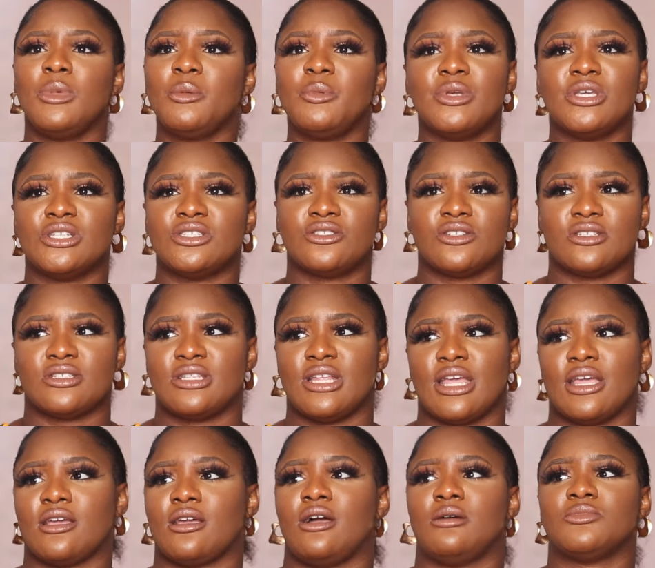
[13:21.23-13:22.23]
Maybe it's just
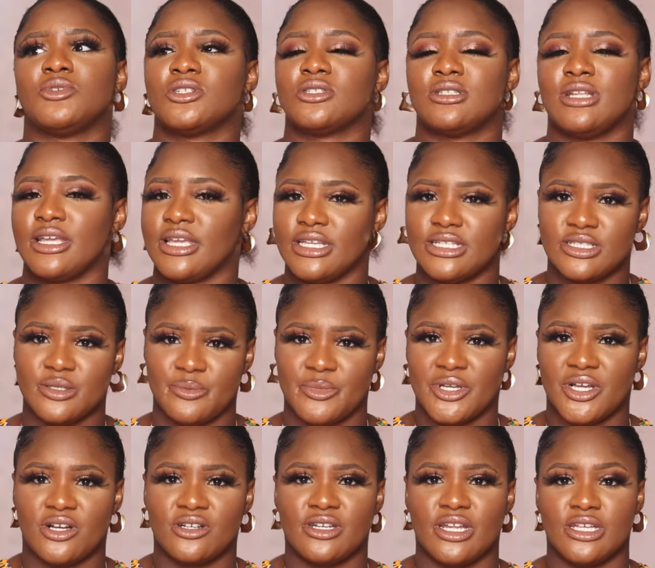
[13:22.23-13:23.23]
like I'm just like a
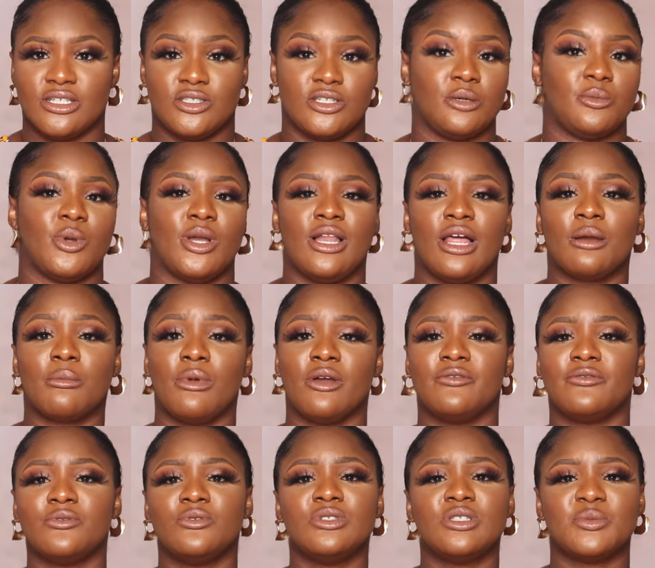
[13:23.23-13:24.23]
typical Nigerian, but I like
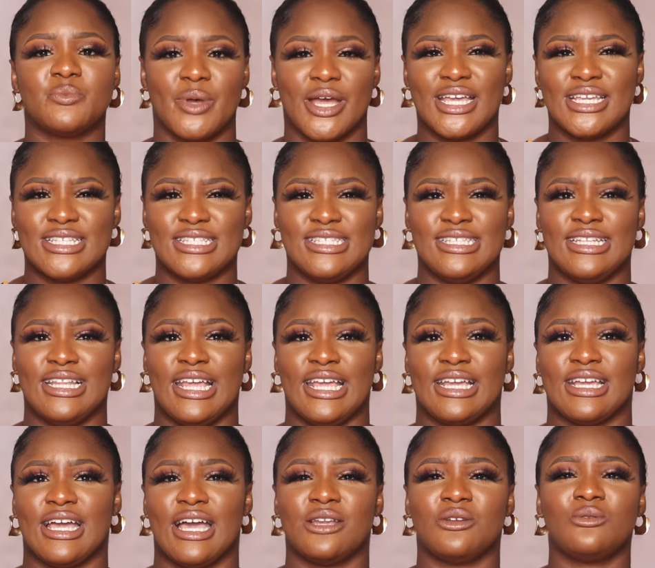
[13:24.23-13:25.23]
my food spicy.
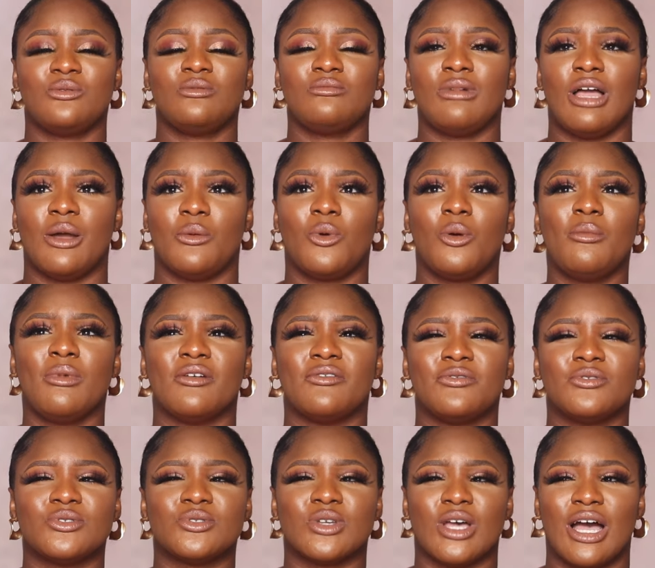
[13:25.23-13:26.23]
Like, I want my
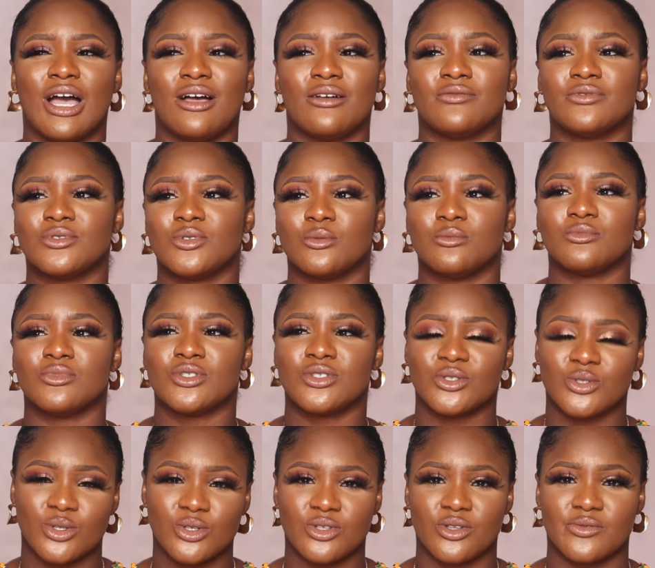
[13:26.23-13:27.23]
food to have some
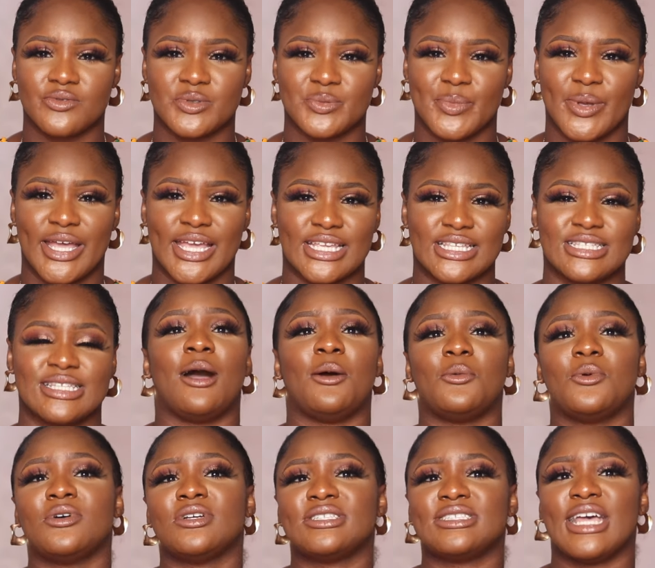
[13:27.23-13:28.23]
sort of spice,
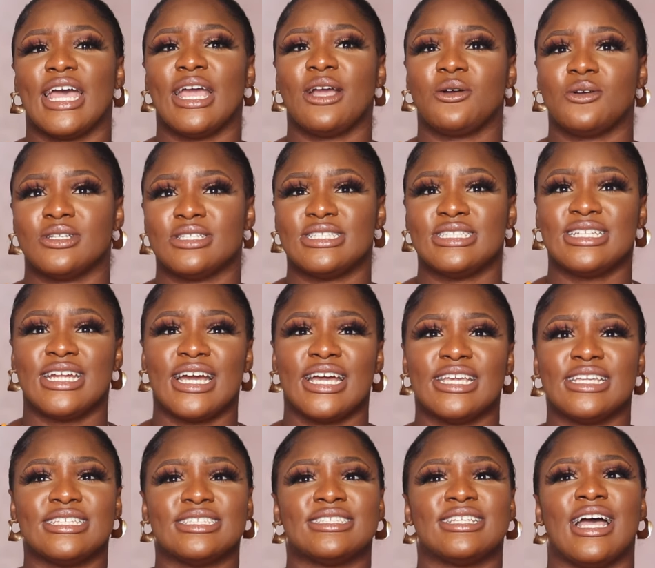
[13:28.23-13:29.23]
and what I consider
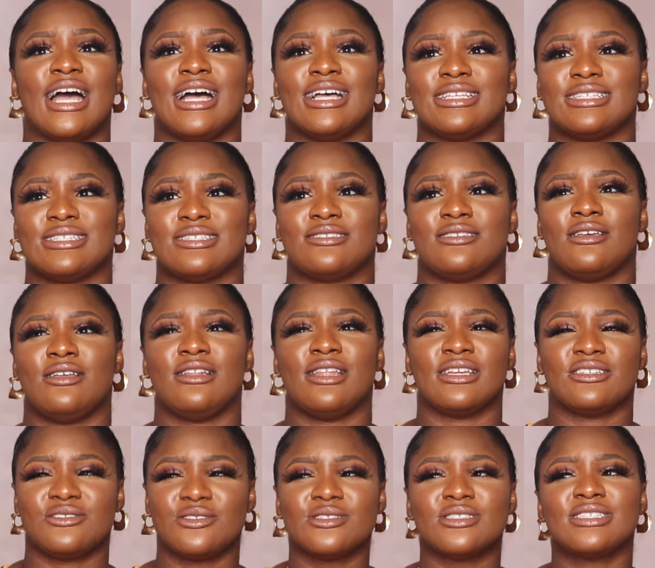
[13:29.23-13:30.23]
is as
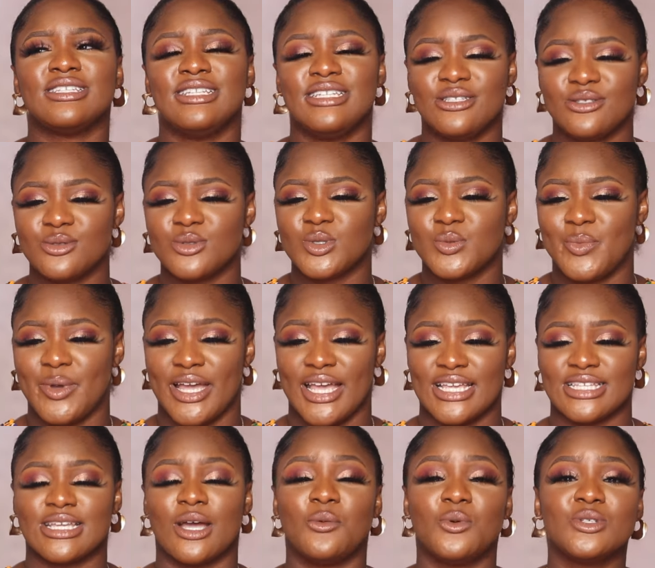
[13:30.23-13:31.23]
like just little
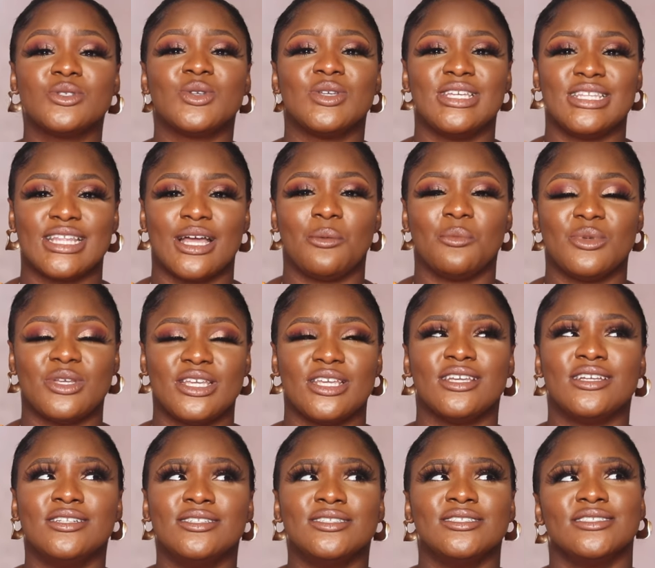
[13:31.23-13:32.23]
spice. I want to eat and
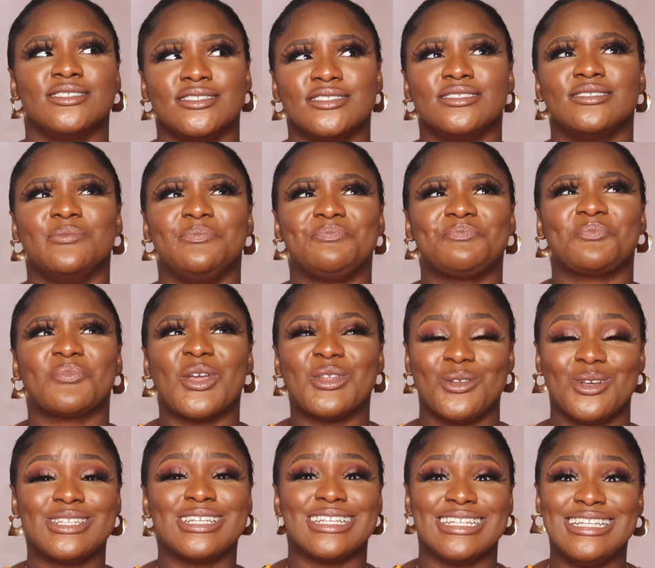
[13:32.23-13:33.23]
be
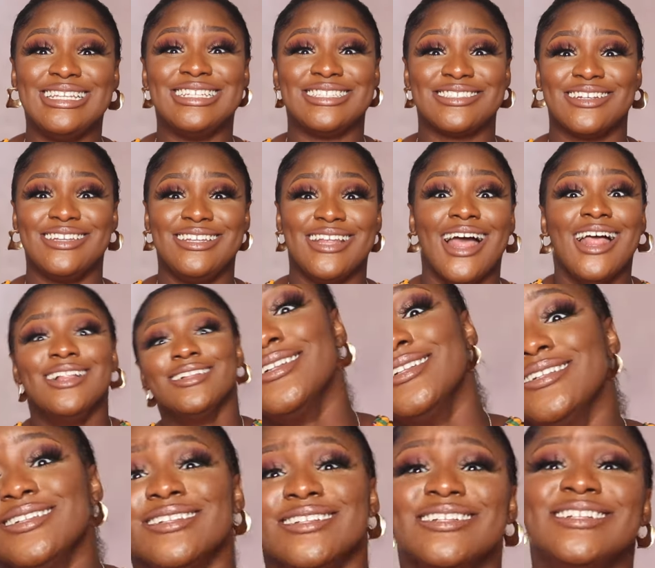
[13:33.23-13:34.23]
not literally,
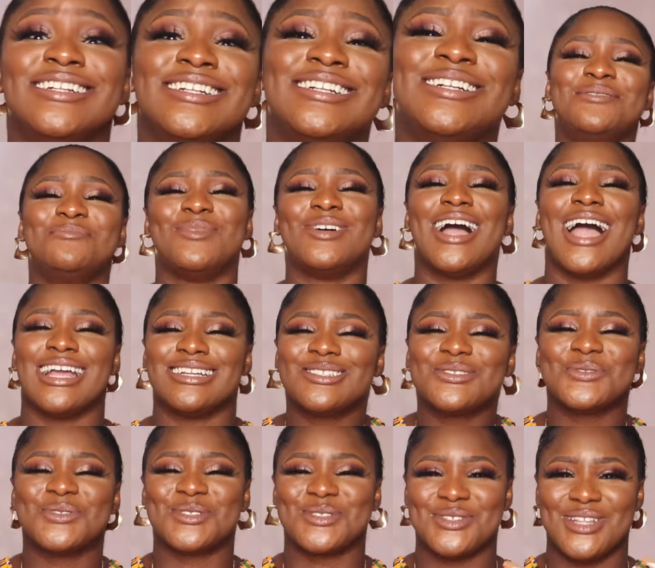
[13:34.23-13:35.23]
but I
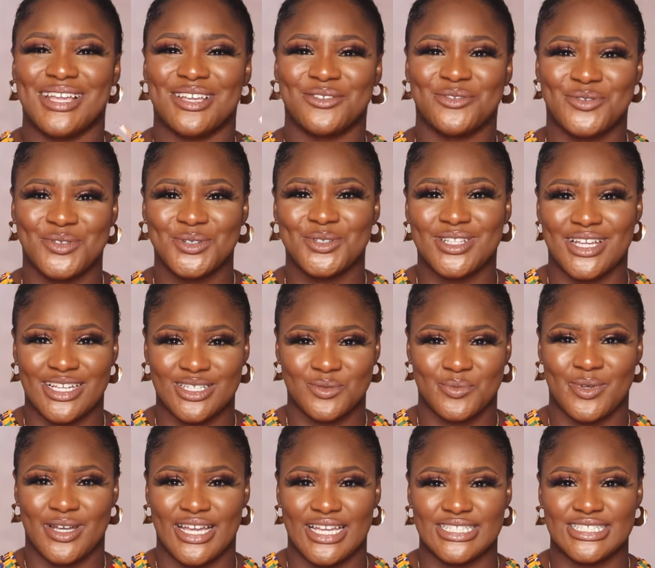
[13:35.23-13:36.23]
just want to like feel that
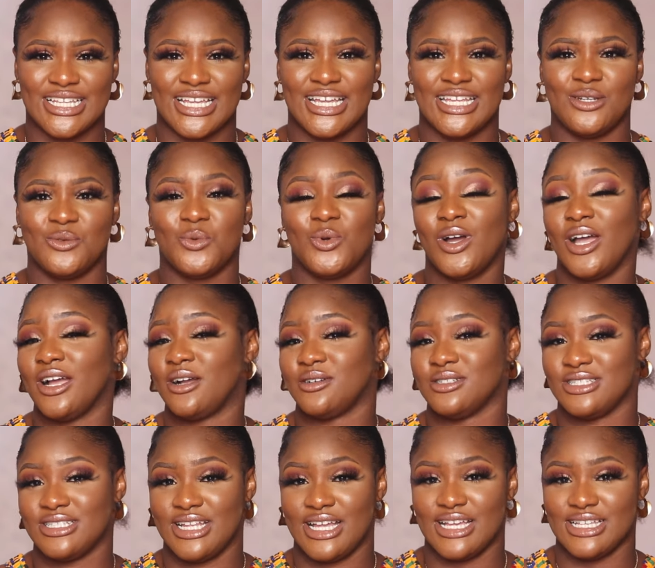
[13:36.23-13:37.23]
spice. And what I
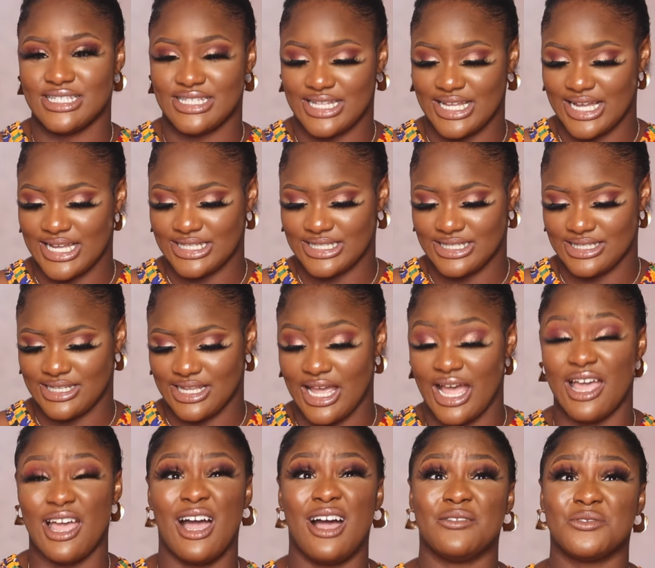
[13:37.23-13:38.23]
consider as that,
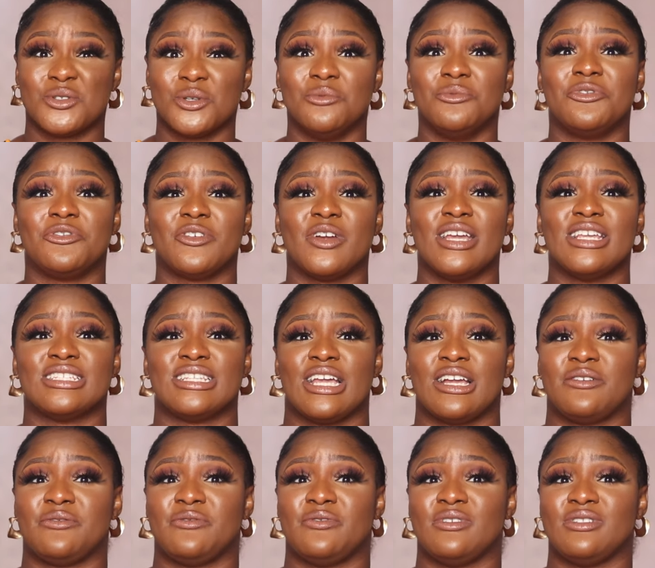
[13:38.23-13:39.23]
I have some friends
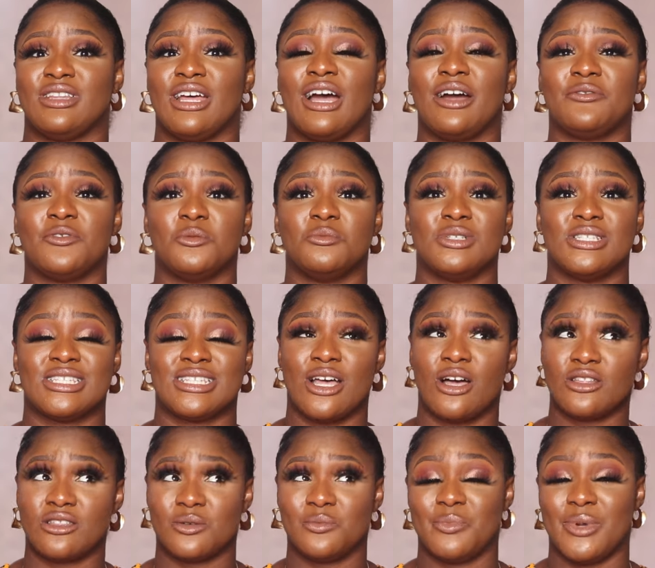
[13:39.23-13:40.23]
like that are from the
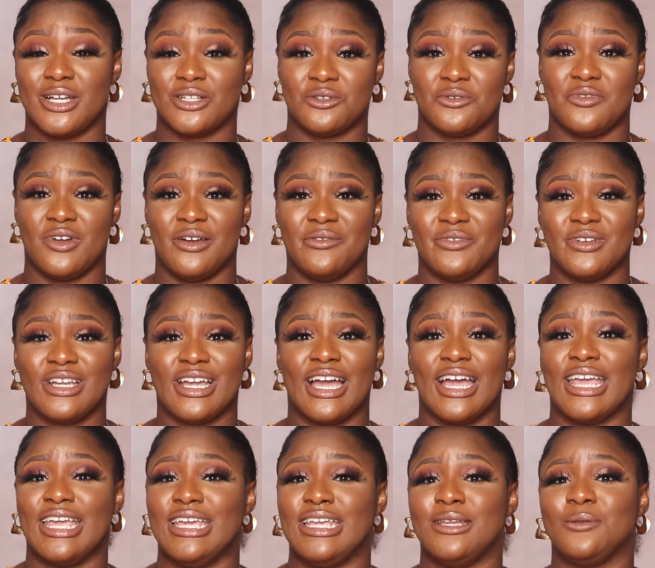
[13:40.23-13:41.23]
southern part of
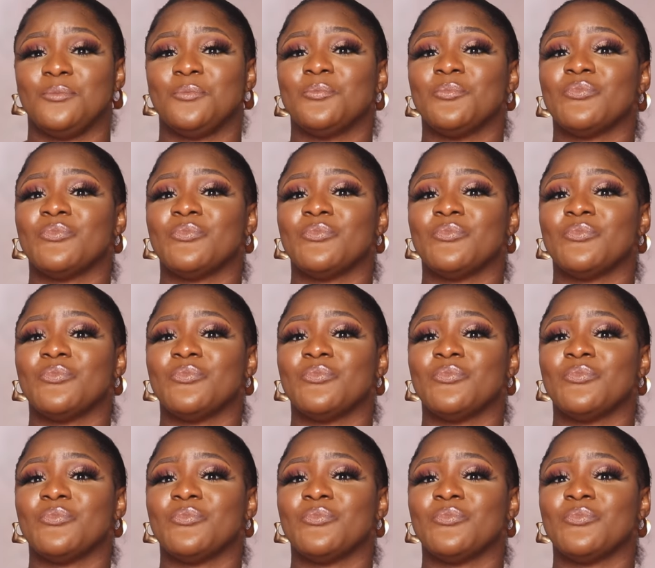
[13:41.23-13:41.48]
Africa in